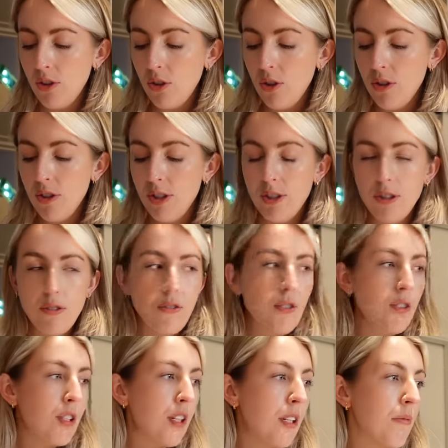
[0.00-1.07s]
just
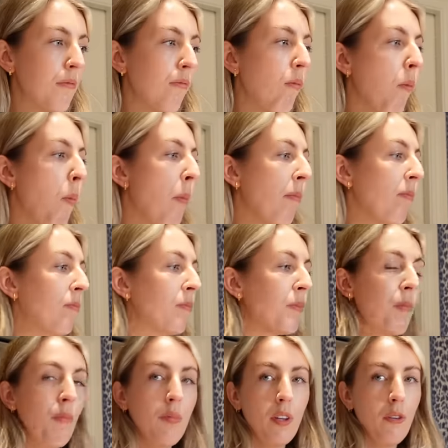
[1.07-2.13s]
under
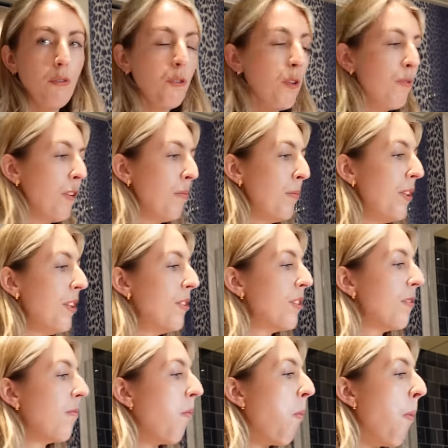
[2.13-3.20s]
45
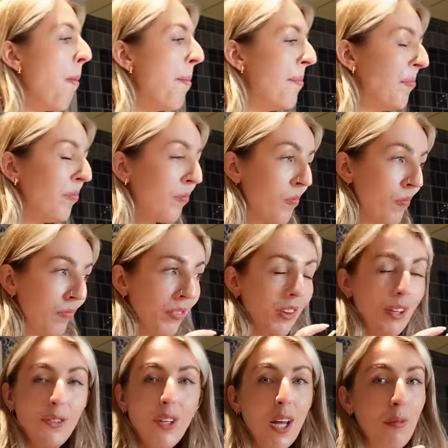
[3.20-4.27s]
minutes to
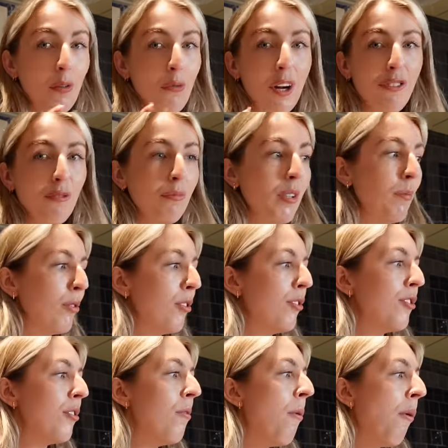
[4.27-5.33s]
take them away from them
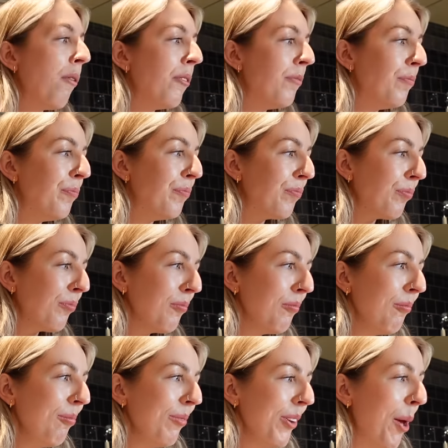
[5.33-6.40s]
because
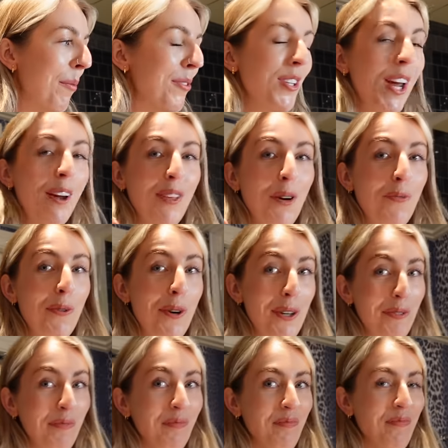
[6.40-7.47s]
I'll save that
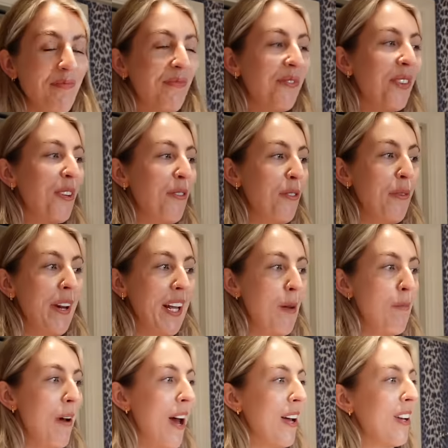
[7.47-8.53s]
one when I
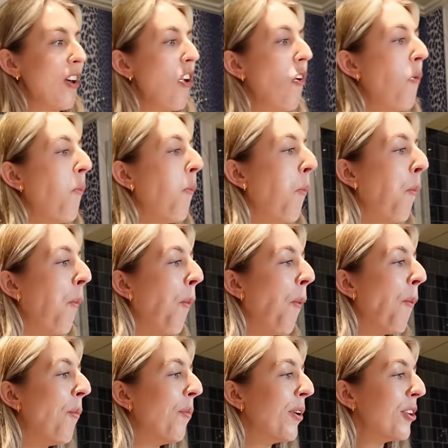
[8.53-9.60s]
get back
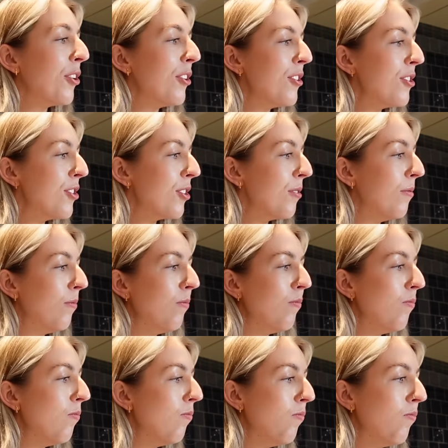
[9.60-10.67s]
because
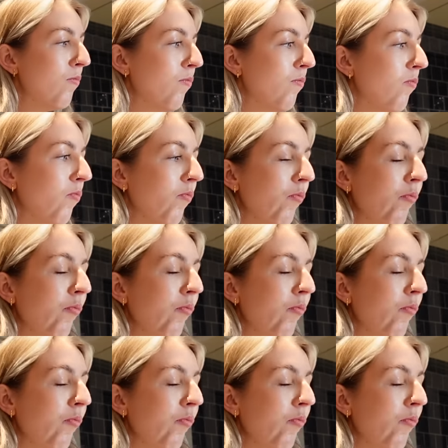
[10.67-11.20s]
mmm